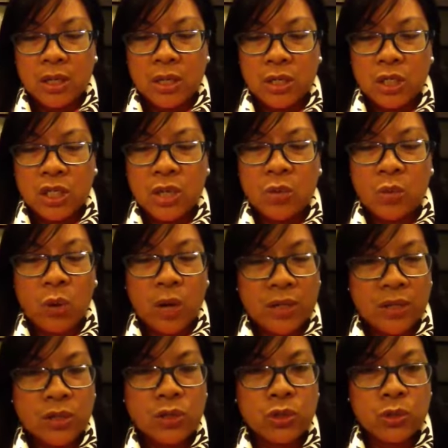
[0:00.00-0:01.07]
she
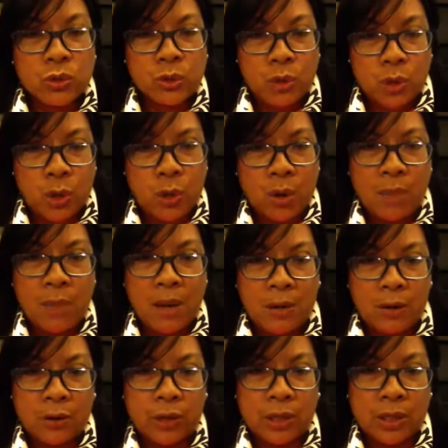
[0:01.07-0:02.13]
wants to know about
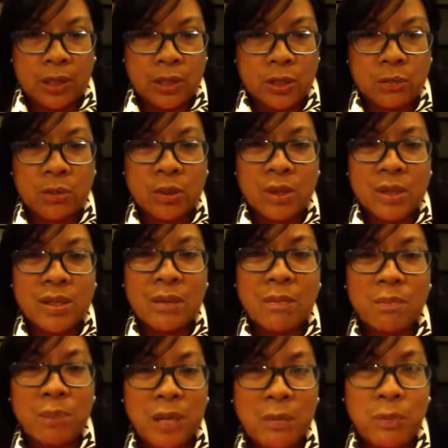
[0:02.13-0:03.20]
her condition, because some
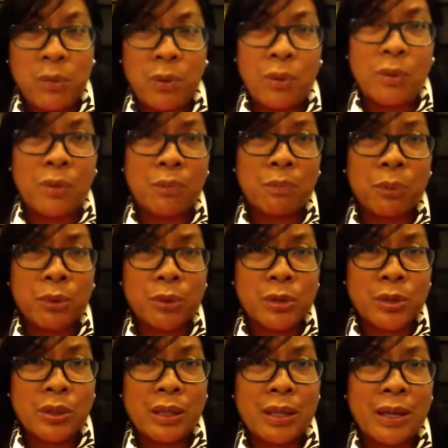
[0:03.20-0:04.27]
people,
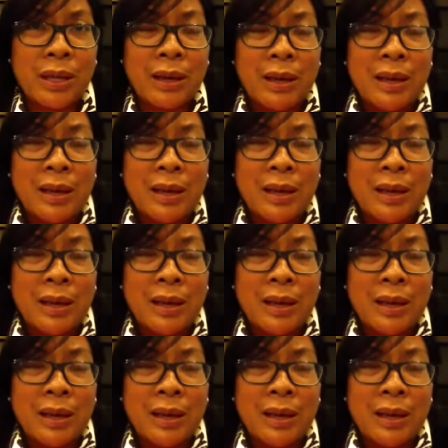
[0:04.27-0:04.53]
personally,